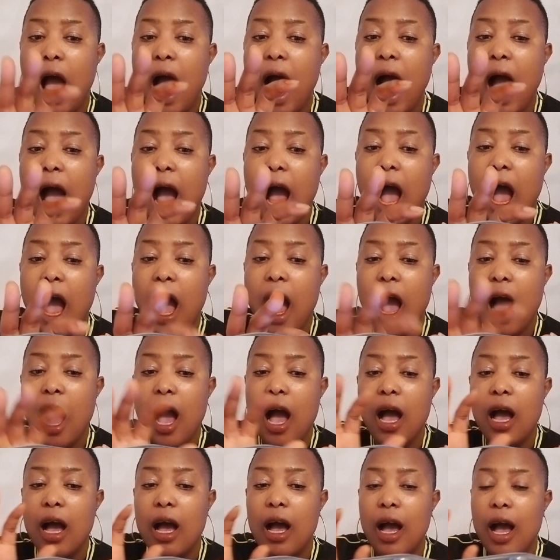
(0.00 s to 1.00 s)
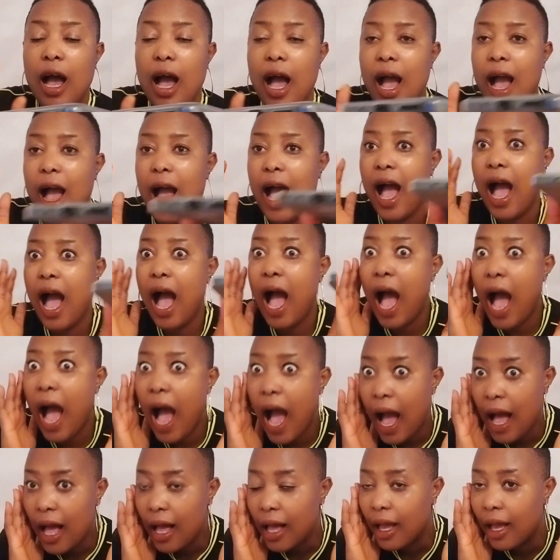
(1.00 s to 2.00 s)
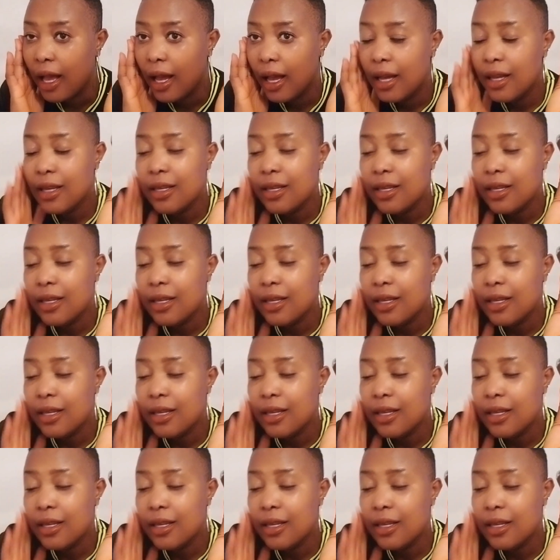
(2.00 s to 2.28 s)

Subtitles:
Ah. Ah.